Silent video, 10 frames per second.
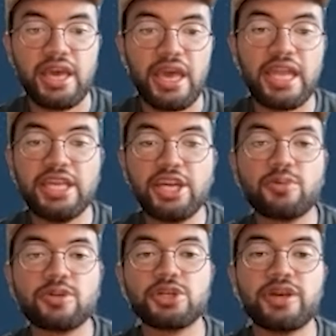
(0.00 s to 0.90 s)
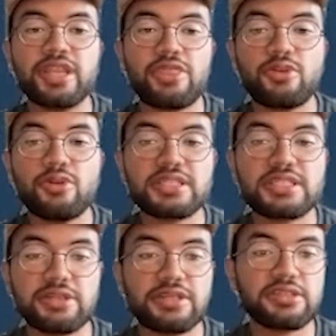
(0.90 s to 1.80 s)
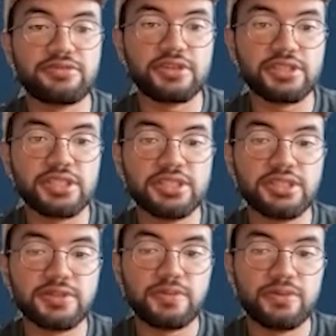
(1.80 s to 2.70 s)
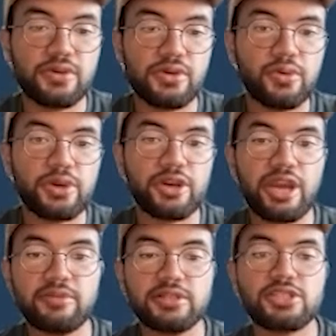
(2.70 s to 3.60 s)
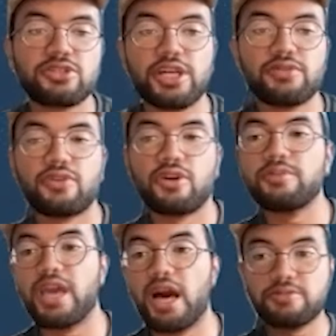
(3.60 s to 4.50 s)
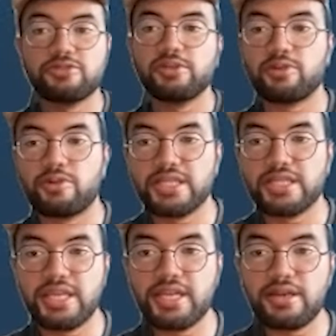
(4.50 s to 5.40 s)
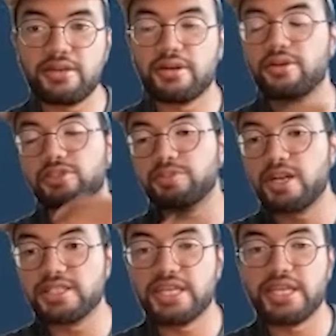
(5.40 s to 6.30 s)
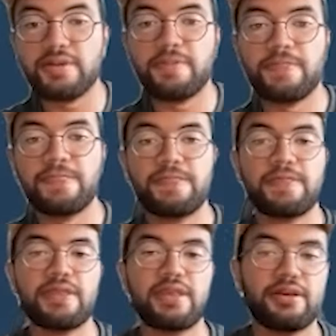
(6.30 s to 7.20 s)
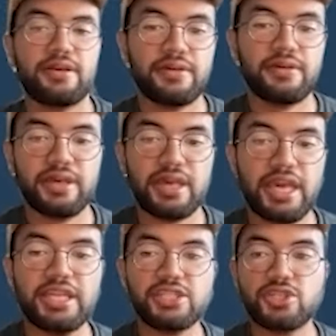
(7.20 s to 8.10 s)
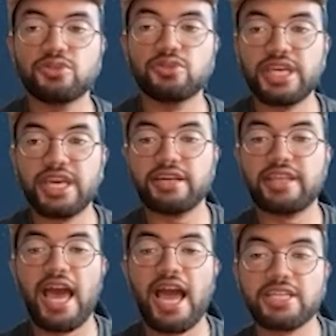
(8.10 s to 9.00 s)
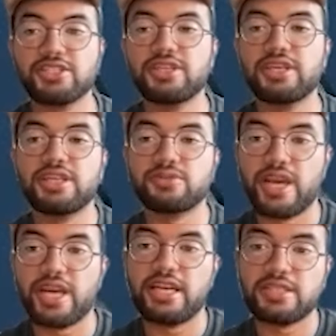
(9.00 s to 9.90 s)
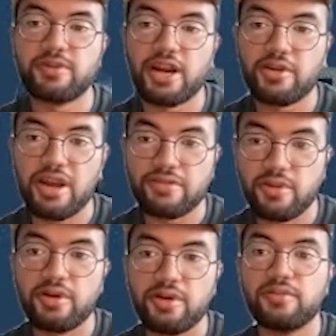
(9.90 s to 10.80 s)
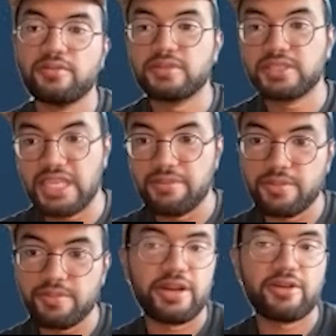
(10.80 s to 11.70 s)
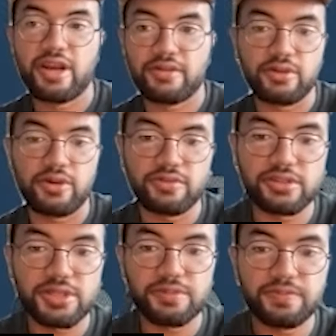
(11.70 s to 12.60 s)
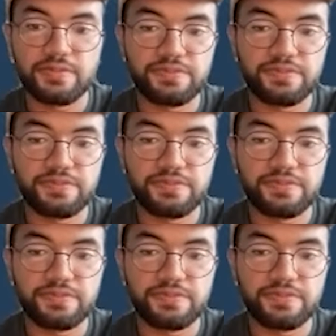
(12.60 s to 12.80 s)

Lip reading: And here we're showing that through a series of filters, we are able to transform the upstream request data or the response data into data that actually is recognized by our GraphQL schema and our GraphQL filter.